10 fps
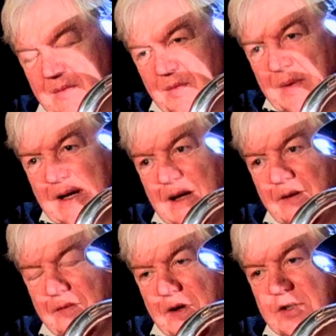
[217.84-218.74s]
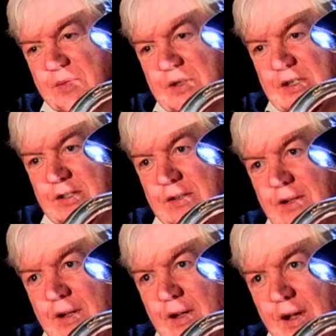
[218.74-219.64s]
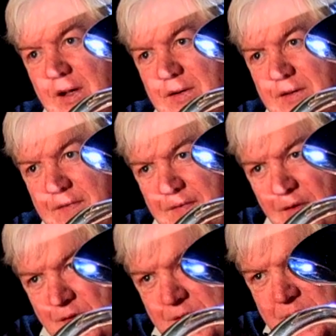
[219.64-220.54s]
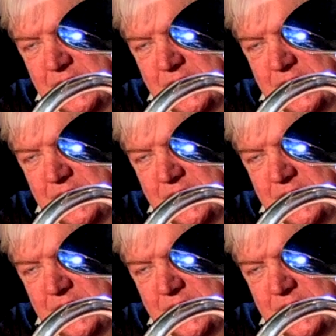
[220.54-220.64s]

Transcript: it would be first position to fourth